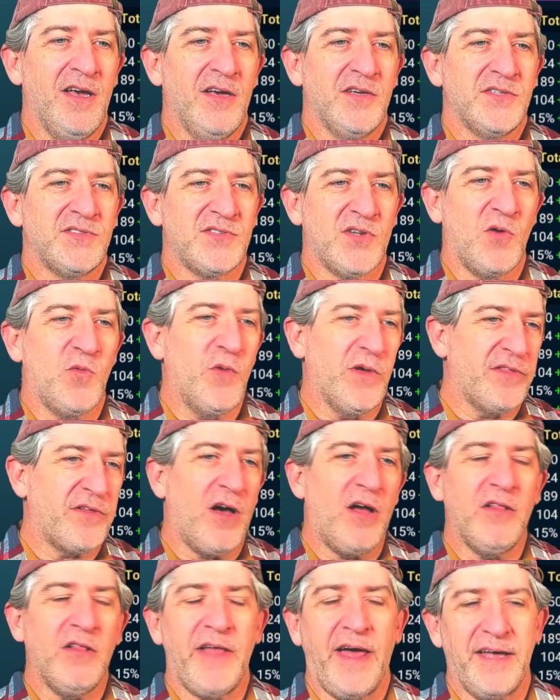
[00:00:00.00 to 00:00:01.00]
So with
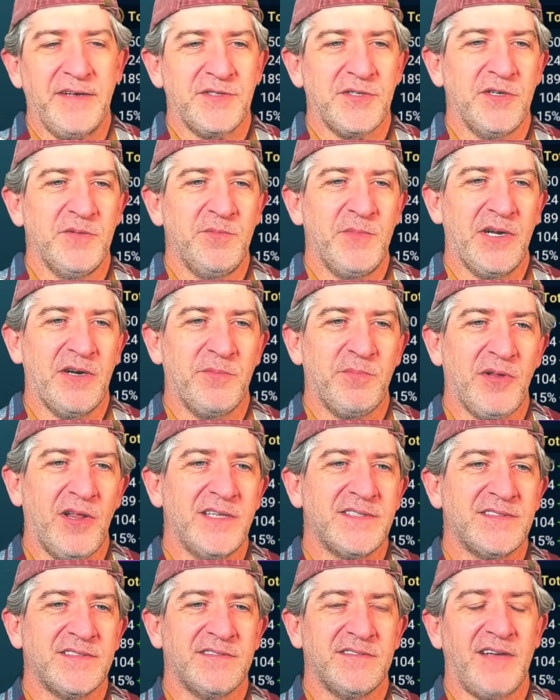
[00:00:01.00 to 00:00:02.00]
all that turn meter,
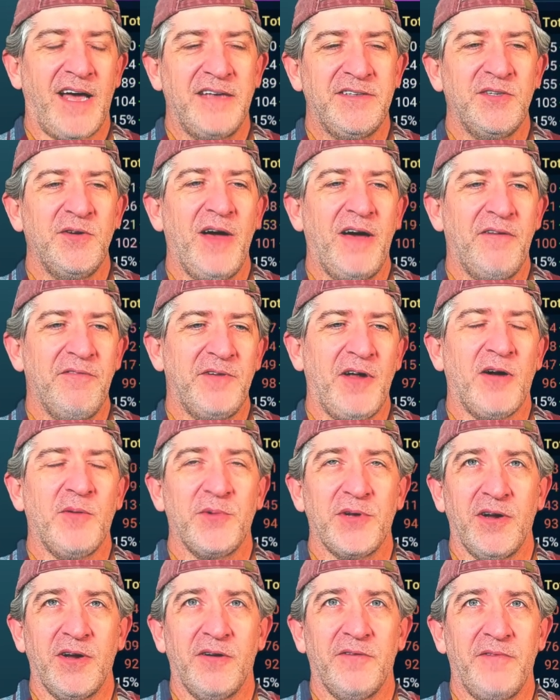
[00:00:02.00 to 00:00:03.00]
plus I do have an
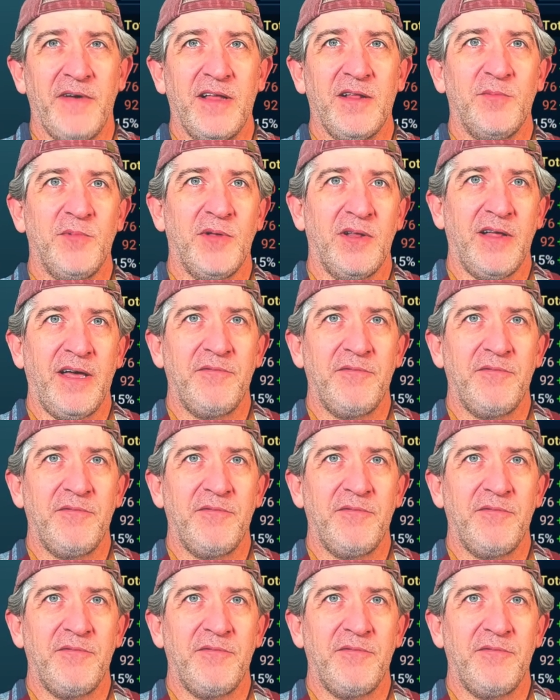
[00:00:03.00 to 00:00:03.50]
Armiger available.